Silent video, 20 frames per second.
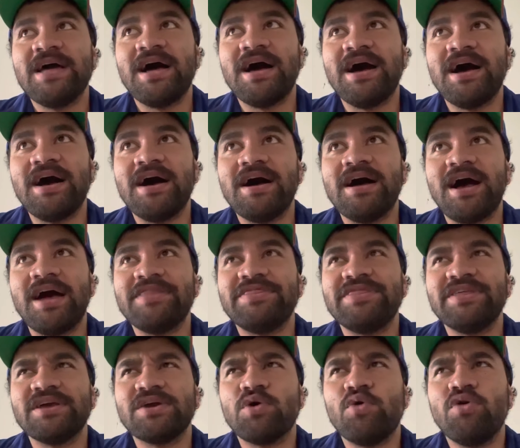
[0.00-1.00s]
I
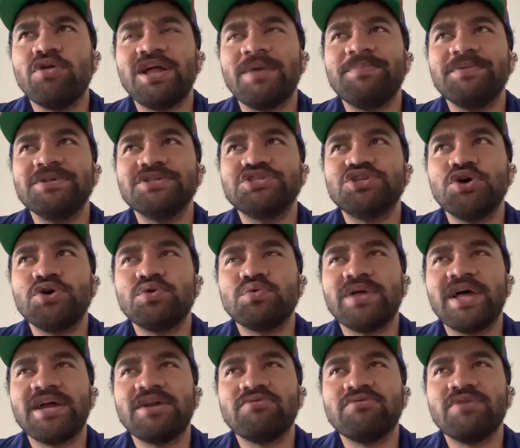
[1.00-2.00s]
think all up in total,
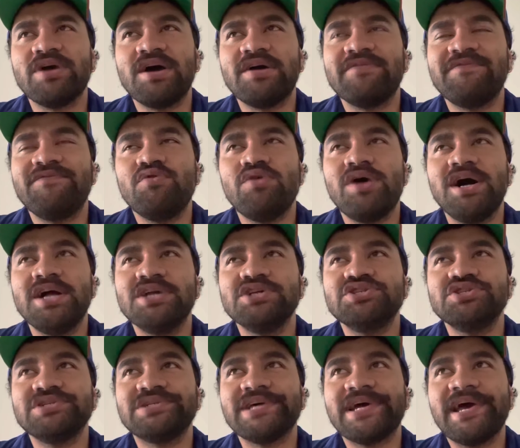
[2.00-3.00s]
had around
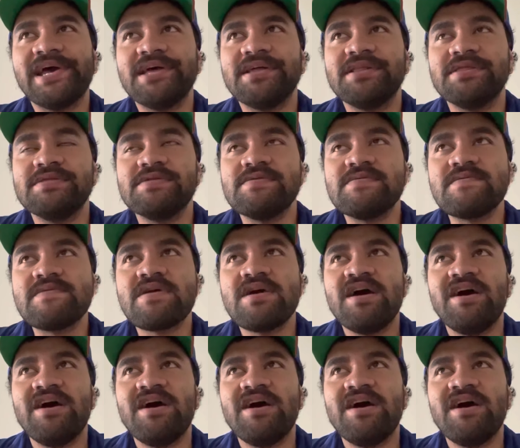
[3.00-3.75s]
400 and